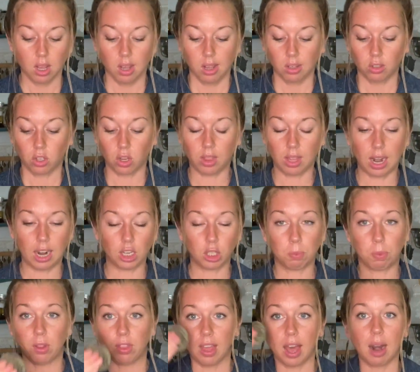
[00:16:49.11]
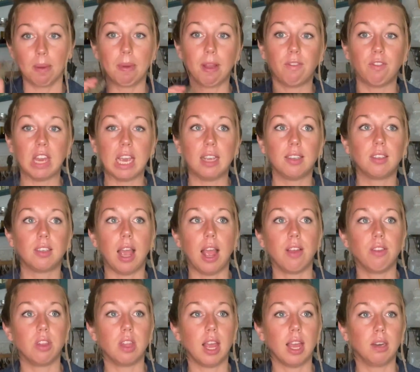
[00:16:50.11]
So then I just put that on my face,
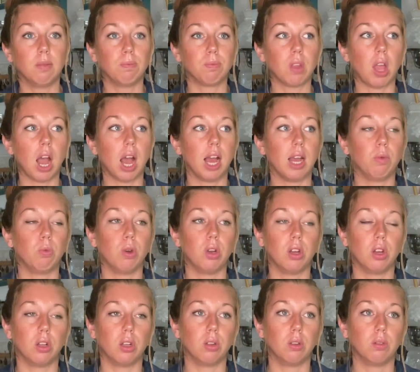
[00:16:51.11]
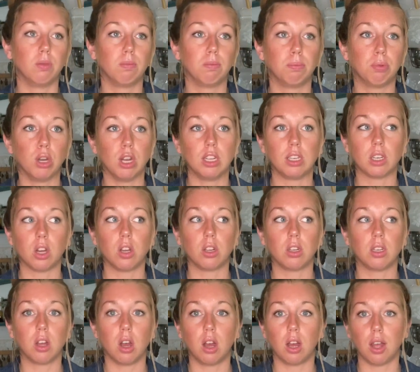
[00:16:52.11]
and then I will put
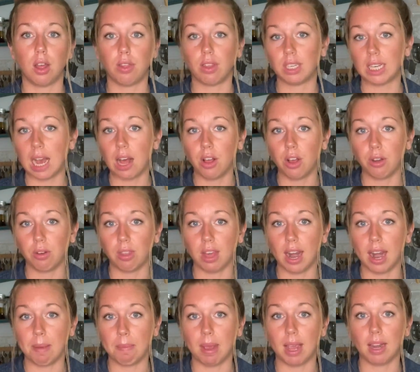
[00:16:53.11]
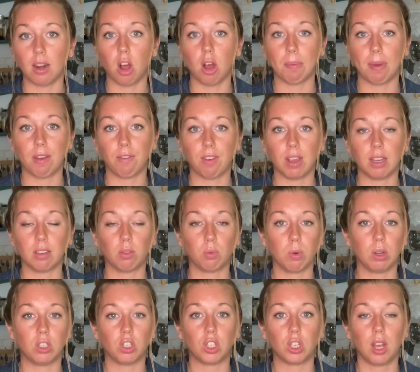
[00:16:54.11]
the tallow that I made on my face,
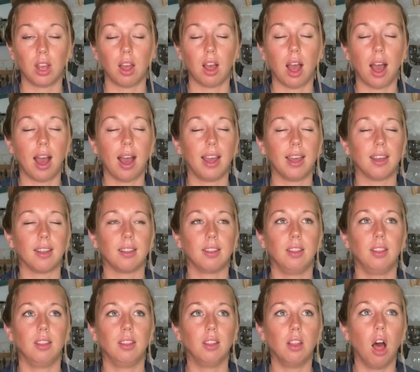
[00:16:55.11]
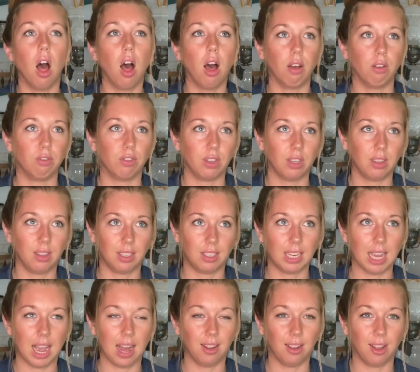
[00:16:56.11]
which I love the
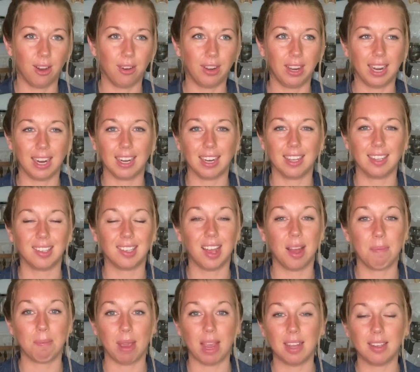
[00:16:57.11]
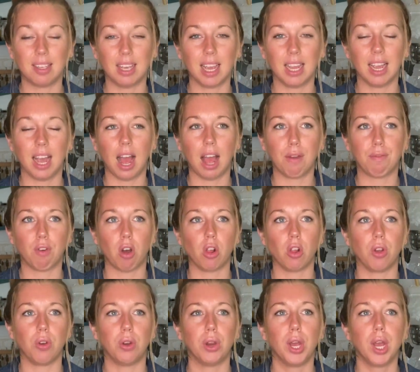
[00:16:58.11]
tallow. It is amazing. I
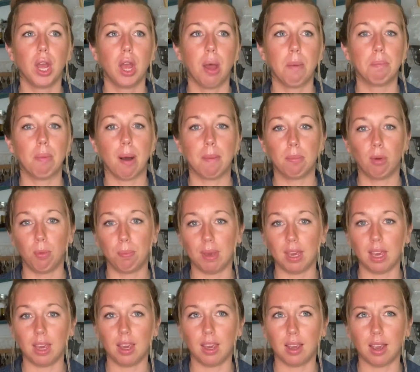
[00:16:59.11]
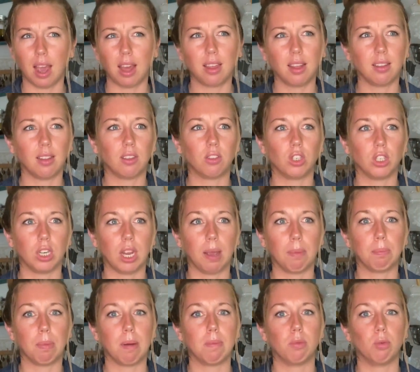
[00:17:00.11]
followed Bumblebee, I think that's her
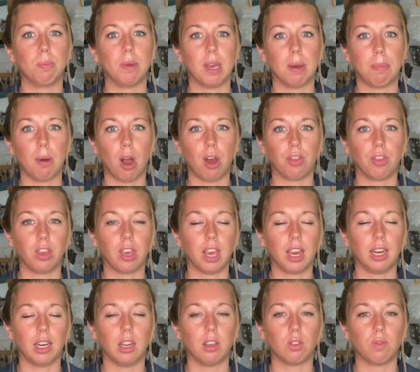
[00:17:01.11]
name, Bumblebee Apothecary's